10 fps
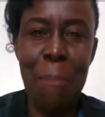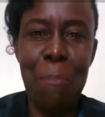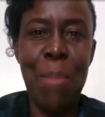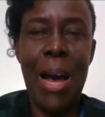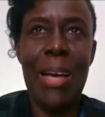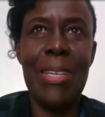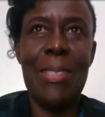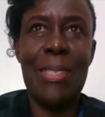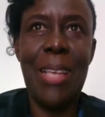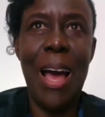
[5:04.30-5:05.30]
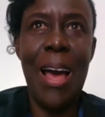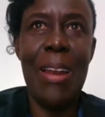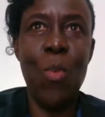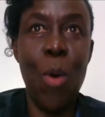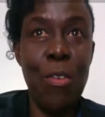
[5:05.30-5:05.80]
up my
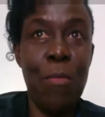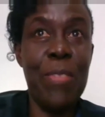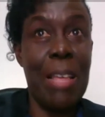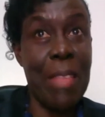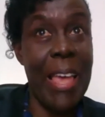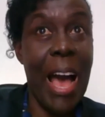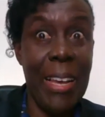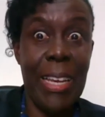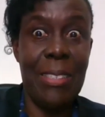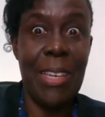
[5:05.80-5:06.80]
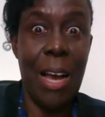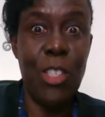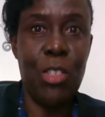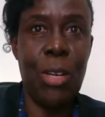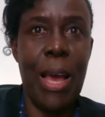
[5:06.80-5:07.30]
son, one of the youngest
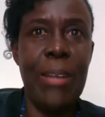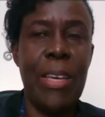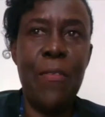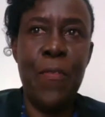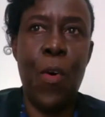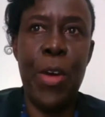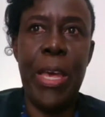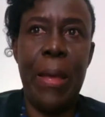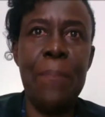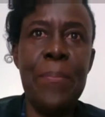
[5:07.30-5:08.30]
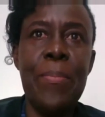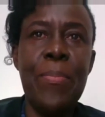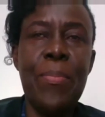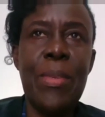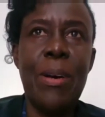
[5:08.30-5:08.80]
actually, and yet for him,
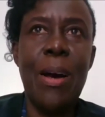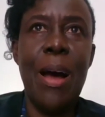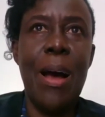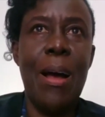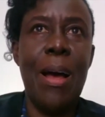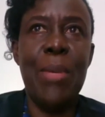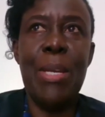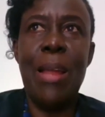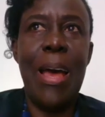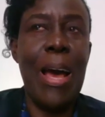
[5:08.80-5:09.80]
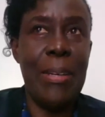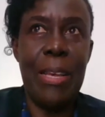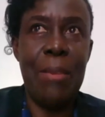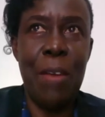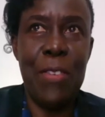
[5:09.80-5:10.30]
I mean, I had
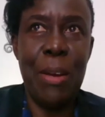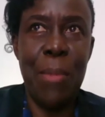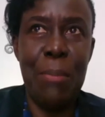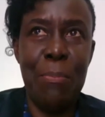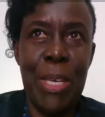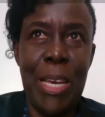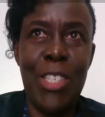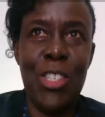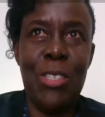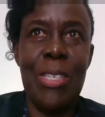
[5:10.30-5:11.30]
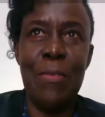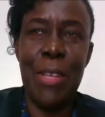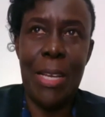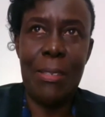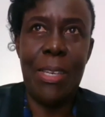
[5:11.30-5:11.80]
him after my PhD,
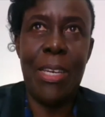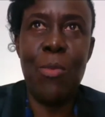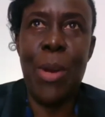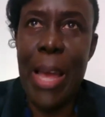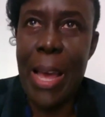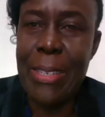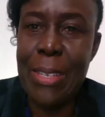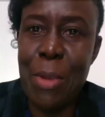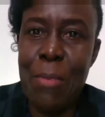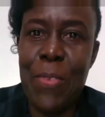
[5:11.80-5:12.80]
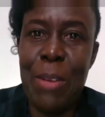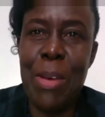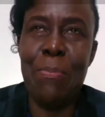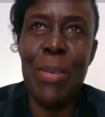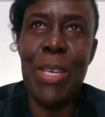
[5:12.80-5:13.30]
even the second one, I had him after
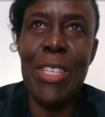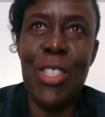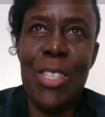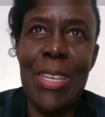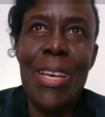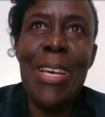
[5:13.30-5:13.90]
my PhD.